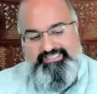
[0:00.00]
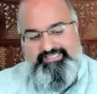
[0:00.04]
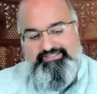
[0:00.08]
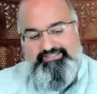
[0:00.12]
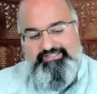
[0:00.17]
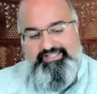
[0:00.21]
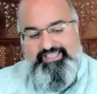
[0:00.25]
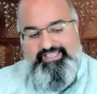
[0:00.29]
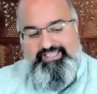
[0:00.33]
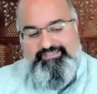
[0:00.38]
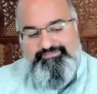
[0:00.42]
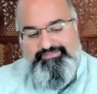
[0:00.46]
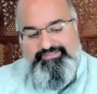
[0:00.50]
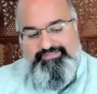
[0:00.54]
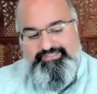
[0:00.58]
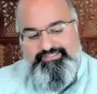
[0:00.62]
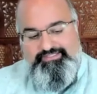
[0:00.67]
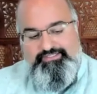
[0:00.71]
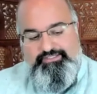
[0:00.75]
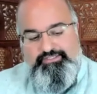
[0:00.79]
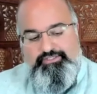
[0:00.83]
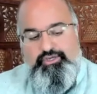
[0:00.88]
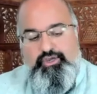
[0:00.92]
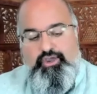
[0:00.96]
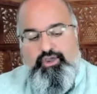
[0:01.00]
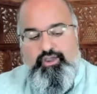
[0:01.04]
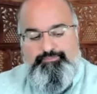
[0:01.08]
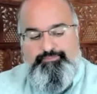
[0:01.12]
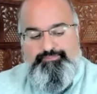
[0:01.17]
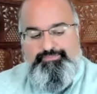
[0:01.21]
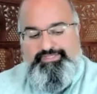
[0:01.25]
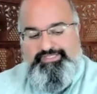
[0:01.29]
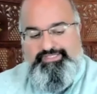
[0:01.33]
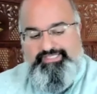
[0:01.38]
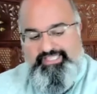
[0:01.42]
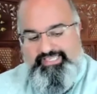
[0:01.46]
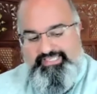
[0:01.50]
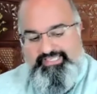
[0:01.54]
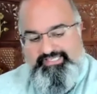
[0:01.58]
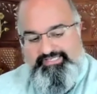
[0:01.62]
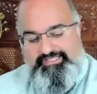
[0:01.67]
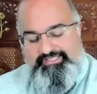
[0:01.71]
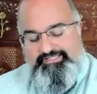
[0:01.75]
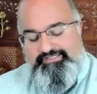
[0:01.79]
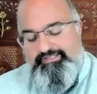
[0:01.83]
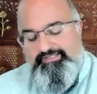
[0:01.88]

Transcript: life is complicated.